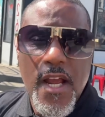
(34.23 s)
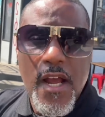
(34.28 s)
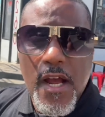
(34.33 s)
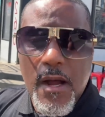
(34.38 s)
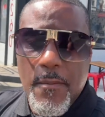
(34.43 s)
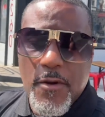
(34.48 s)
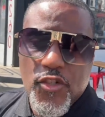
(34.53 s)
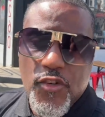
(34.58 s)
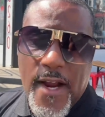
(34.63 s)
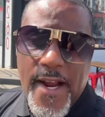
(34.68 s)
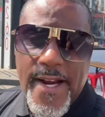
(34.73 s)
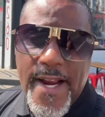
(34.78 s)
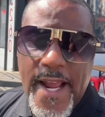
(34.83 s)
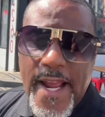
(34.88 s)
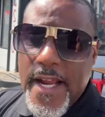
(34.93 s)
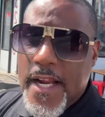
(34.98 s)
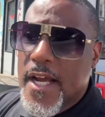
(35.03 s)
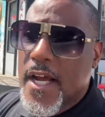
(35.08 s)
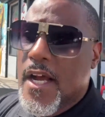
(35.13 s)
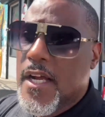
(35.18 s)
I'm gonna try
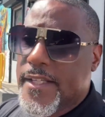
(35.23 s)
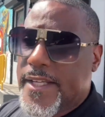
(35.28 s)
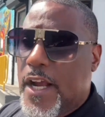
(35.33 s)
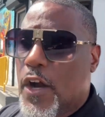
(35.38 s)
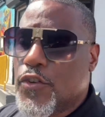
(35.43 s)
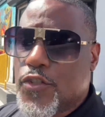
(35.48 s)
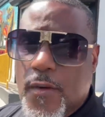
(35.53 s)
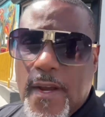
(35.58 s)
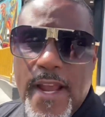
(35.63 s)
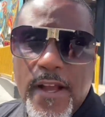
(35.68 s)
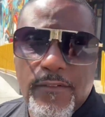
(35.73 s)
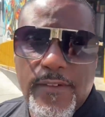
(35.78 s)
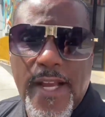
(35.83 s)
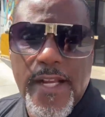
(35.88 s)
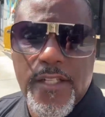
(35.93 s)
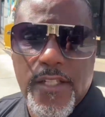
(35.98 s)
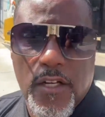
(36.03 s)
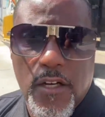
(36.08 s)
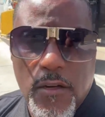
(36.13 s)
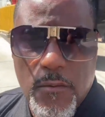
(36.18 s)
that. They also have like
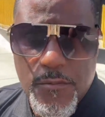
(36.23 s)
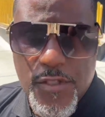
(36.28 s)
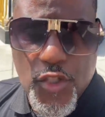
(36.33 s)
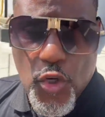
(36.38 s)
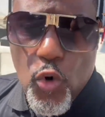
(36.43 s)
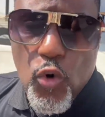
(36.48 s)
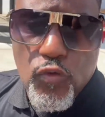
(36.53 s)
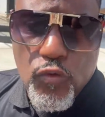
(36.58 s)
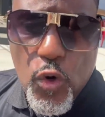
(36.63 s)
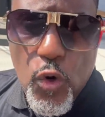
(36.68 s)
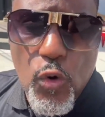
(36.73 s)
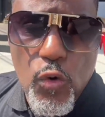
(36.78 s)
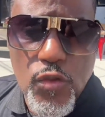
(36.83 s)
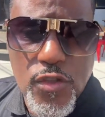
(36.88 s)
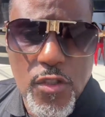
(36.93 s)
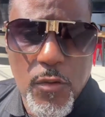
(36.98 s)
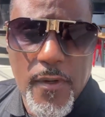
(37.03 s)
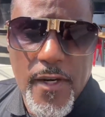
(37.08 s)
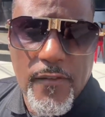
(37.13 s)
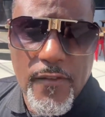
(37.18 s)
the soul rolls
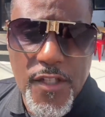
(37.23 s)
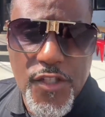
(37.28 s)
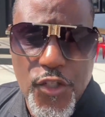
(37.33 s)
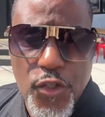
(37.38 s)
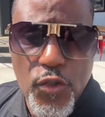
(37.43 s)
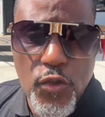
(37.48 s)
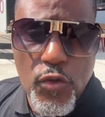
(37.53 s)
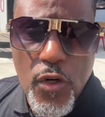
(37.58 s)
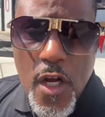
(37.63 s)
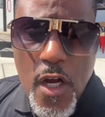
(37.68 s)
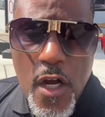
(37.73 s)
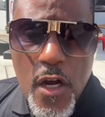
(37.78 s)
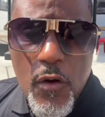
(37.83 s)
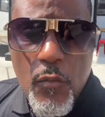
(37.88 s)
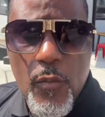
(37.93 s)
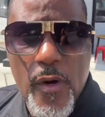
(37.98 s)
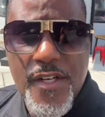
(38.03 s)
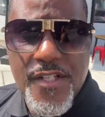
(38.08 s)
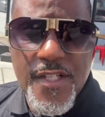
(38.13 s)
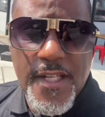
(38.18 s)
or whatever too,
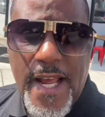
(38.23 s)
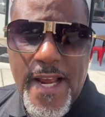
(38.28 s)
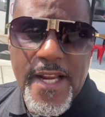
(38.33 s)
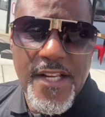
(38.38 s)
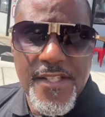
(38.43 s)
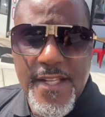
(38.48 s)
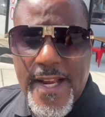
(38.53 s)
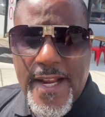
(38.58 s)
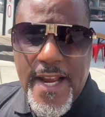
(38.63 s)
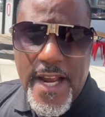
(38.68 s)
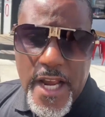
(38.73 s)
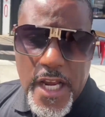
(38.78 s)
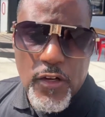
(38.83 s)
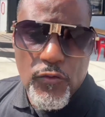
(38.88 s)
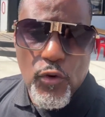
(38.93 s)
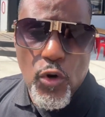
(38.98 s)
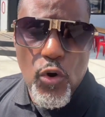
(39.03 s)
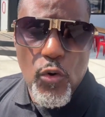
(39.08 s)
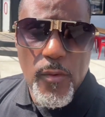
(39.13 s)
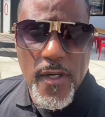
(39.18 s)
which like it's like an egg
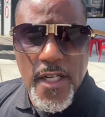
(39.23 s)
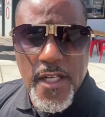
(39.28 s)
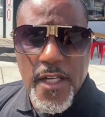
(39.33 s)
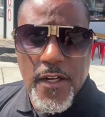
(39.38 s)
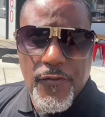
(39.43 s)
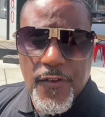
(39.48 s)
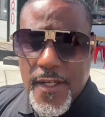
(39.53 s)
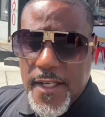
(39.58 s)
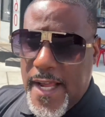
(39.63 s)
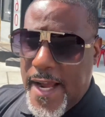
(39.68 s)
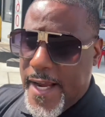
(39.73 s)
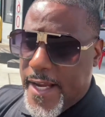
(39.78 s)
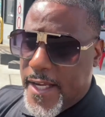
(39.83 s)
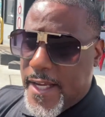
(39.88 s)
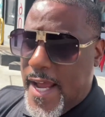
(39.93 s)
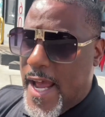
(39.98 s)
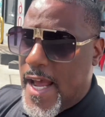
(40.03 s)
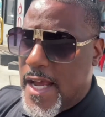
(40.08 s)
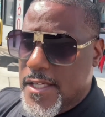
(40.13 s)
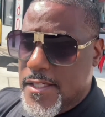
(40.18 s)
roll with a different, like it
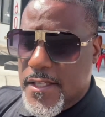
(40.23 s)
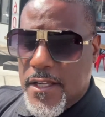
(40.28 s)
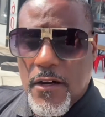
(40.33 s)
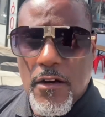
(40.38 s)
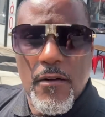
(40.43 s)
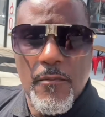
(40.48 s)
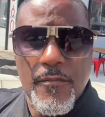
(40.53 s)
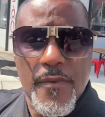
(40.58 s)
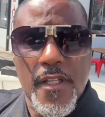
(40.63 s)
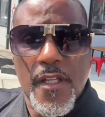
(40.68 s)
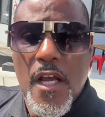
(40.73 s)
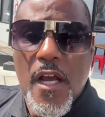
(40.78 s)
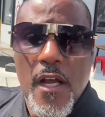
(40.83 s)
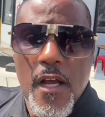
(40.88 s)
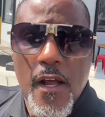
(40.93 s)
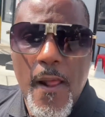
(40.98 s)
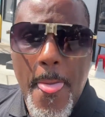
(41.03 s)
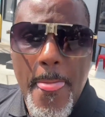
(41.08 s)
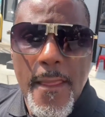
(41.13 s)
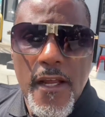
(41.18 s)
has
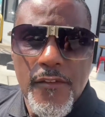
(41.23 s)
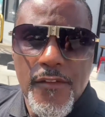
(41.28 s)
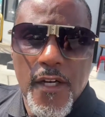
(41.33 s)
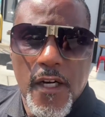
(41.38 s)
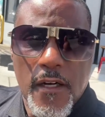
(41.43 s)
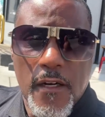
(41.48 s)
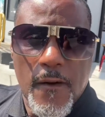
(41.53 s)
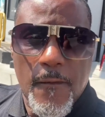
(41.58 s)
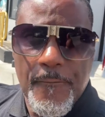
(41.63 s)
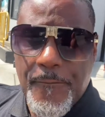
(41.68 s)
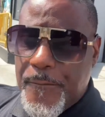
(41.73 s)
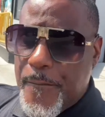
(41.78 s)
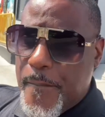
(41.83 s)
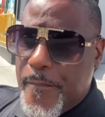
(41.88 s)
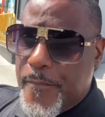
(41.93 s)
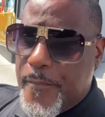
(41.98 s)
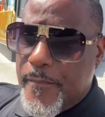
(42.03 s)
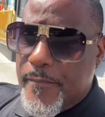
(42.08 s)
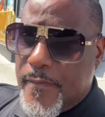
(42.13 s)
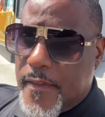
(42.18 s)
the
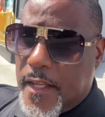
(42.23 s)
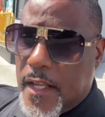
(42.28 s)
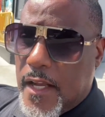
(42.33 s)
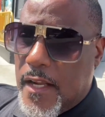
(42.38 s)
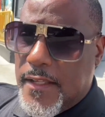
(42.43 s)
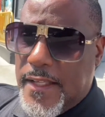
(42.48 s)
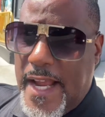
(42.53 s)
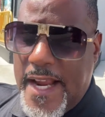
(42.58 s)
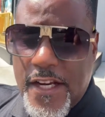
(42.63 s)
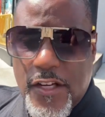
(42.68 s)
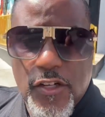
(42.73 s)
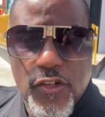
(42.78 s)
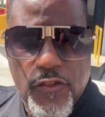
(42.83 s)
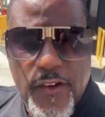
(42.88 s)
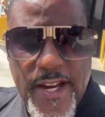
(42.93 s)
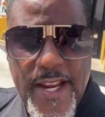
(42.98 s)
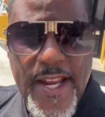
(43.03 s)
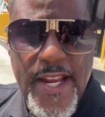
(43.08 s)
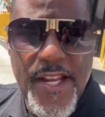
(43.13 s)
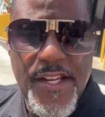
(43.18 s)
like
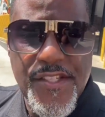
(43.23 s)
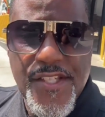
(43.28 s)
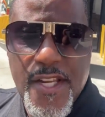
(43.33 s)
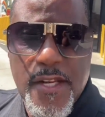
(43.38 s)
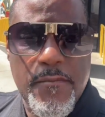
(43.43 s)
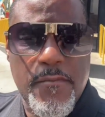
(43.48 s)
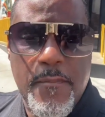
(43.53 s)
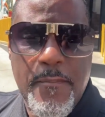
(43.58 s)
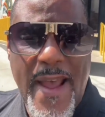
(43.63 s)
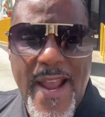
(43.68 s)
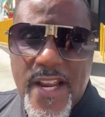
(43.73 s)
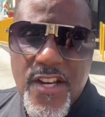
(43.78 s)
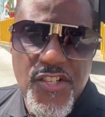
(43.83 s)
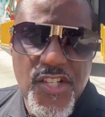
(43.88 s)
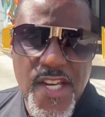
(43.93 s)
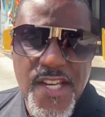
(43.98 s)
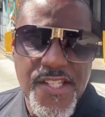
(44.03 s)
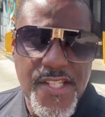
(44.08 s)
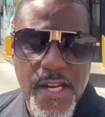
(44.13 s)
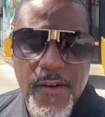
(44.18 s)
greens and mac and
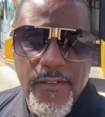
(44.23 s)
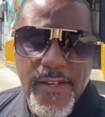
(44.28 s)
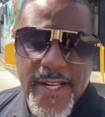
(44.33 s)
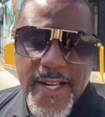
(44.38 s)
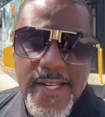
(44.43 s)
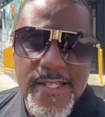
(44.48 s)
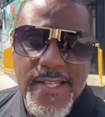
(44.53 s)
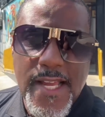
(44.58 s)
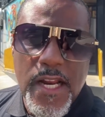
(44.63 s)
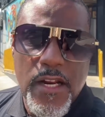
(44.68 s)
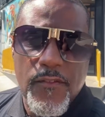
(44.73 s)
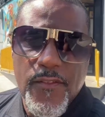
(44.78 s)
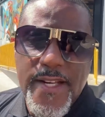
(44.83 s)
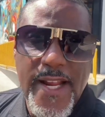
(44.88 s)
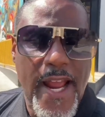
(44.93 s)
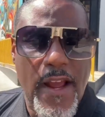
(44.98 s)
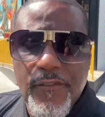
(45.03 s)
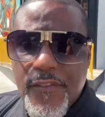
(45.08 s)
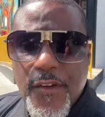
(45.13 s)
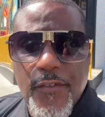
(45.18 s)
cheese and everything inside of it. They
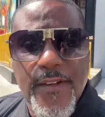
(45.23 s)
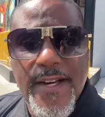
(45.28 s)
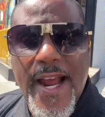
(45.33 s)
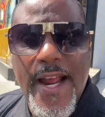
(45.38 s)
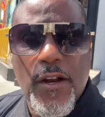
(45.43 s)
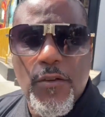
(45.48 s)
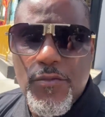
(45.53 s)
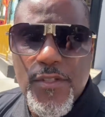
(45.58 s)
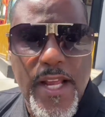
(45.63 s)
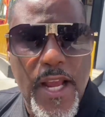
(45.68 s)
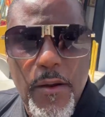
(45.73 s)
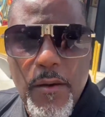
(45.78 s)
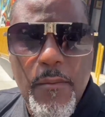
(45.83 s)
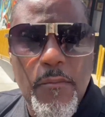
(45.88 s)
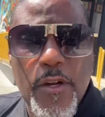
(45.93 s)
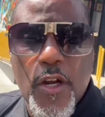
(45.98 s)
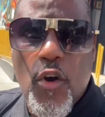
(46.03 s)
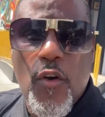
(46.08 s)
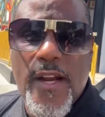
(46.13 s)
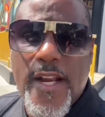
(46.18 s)
have different items. Like I'm
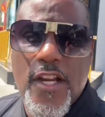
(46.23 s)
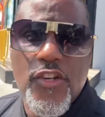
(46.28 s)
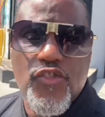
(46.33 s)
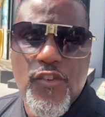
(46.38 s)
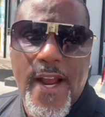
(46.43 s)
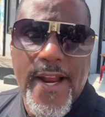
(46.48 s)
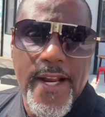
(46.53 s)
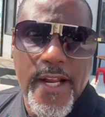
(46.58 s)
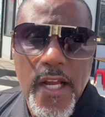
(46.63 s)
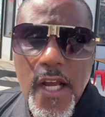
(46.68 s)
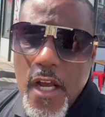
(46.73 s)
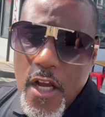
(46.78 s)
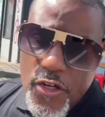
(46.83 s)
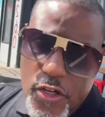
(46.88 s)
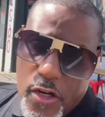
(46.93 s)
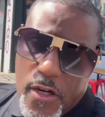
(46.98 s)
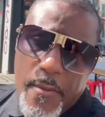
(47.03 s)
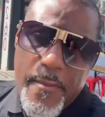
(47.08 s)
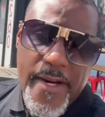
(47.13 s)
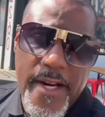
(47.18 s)
gonna go in there and try it.
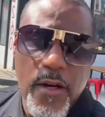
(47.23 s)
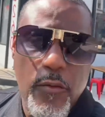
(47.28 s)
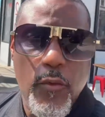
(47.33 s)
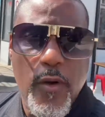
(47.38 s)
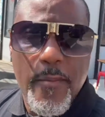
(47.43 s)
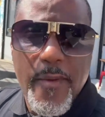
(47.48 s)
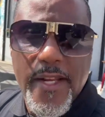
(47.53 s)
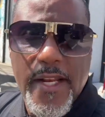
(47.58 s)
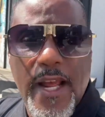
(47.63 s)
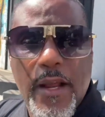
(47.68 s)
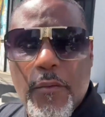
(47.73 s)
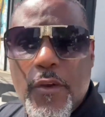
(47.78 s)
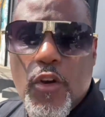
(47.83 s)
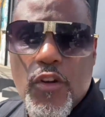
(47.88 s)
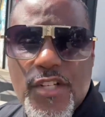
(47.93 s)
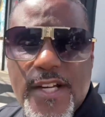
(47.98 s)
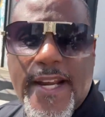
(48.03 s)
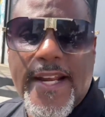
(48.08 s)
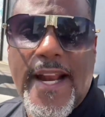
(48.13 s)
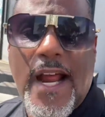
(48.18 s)
Y'all come in there with me. Like we're gonna
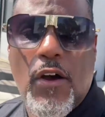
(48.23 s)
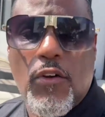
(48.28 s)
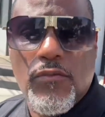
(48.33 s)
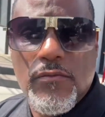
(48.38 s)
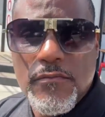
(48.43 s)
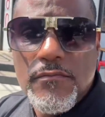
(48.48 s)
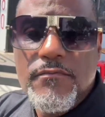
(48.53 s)
check it out.